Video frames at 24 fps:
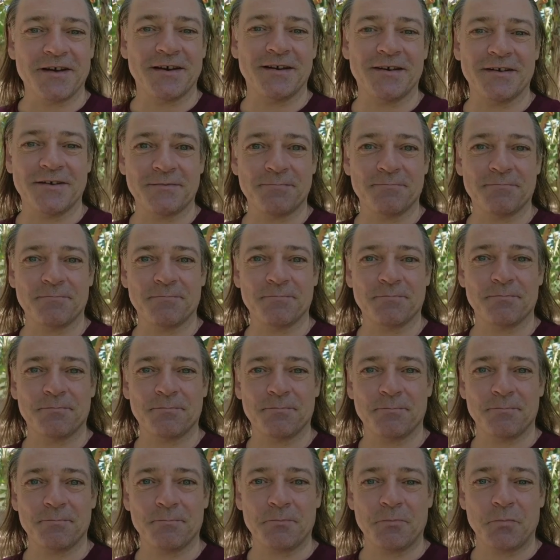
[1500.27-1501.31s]
seat.
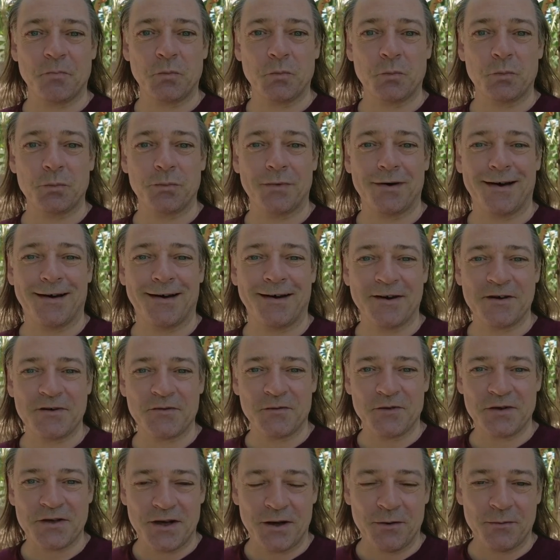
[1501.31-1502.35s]
And as
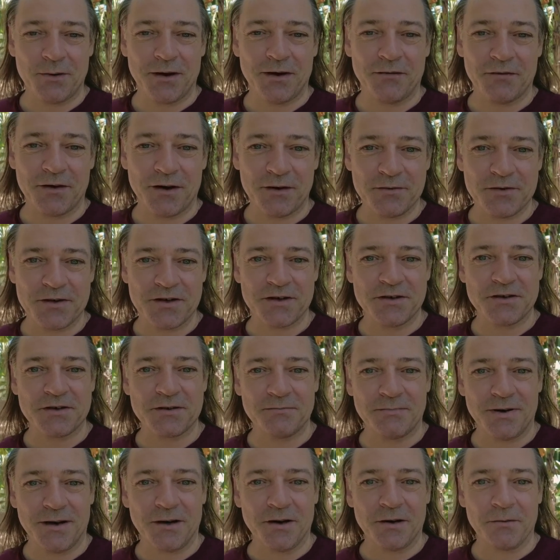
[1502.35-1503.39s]
a result, have no seats
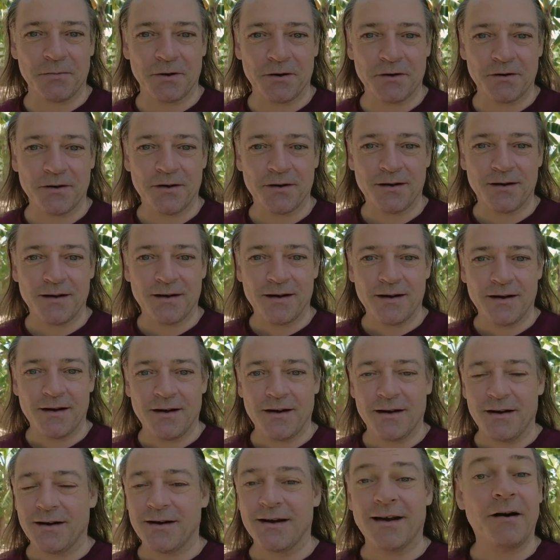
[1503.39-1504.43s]
in Parliament.
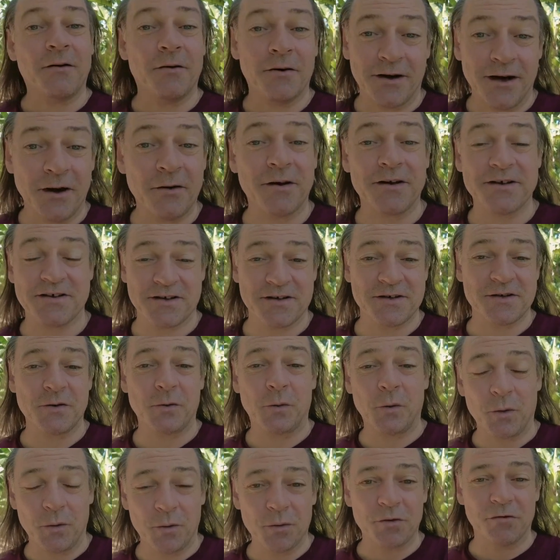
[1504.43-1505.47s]
Now, I know that's a
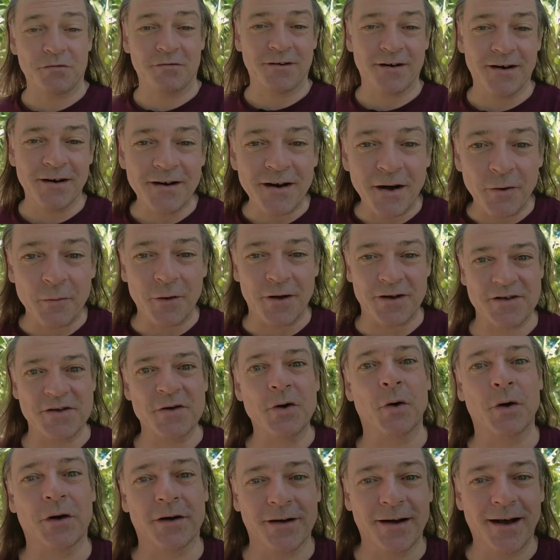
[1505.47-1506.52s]
tall order, and I know that's
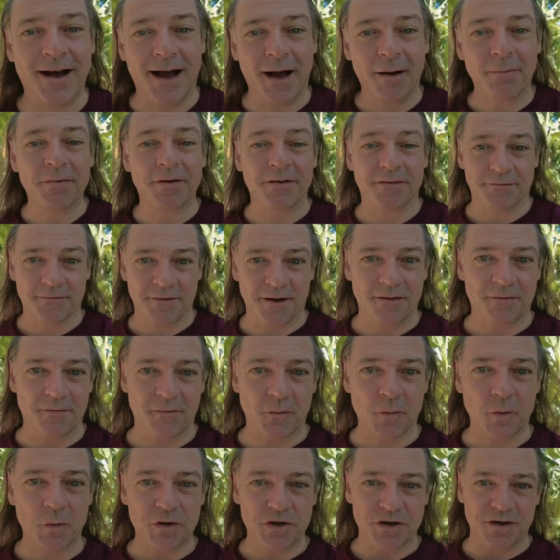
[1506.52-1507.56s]
not going to happen,
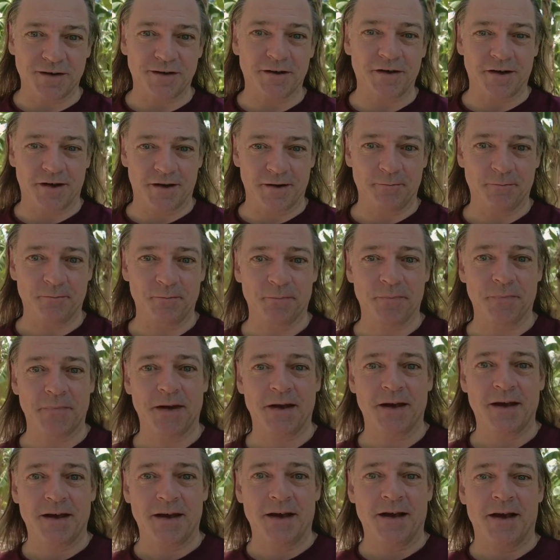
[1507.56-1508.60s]
unfortunately.
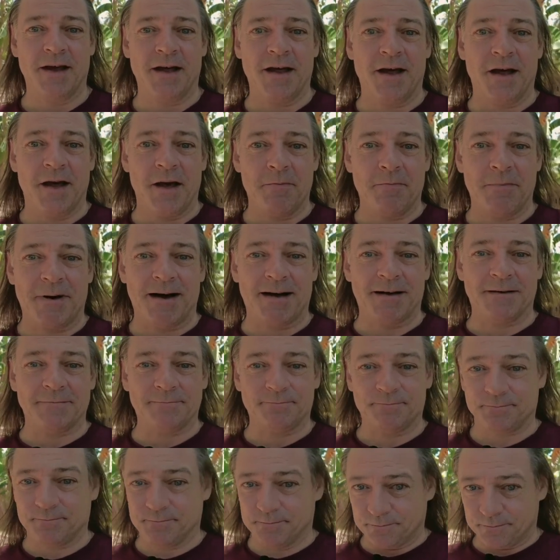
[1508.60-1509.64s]
But,
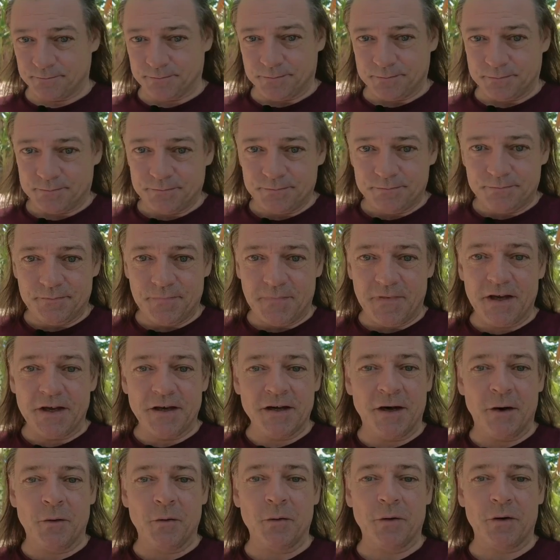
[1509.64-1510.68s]

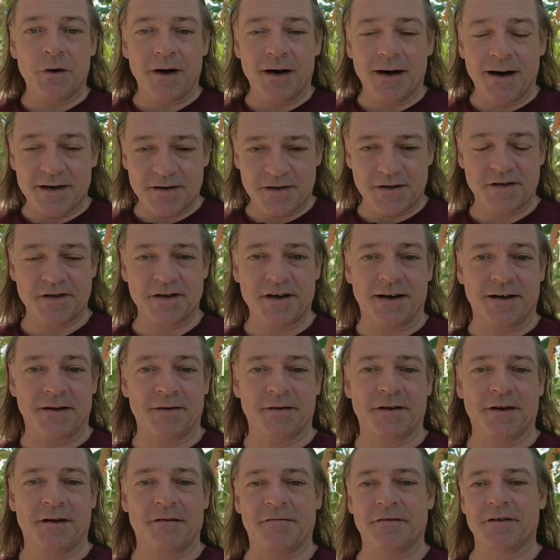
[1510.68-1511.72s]
you know, as I
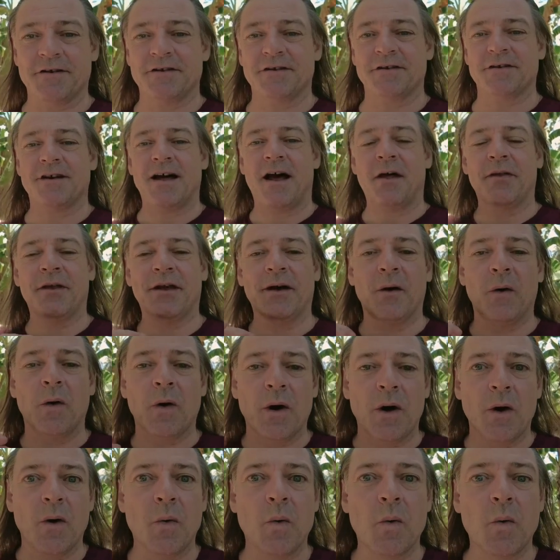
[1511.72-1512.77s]
say, there is
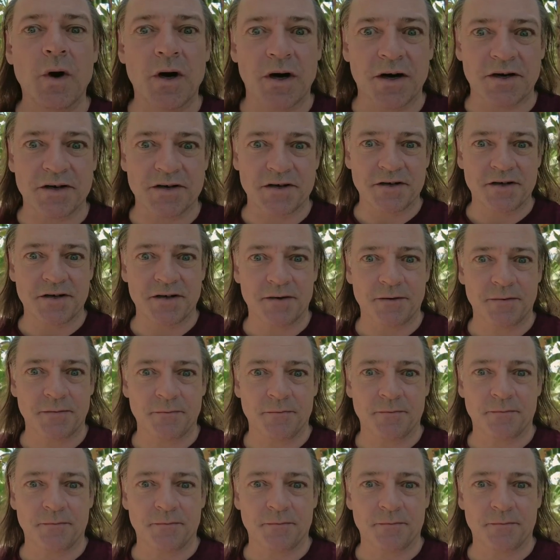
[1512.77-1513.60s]
nothing worse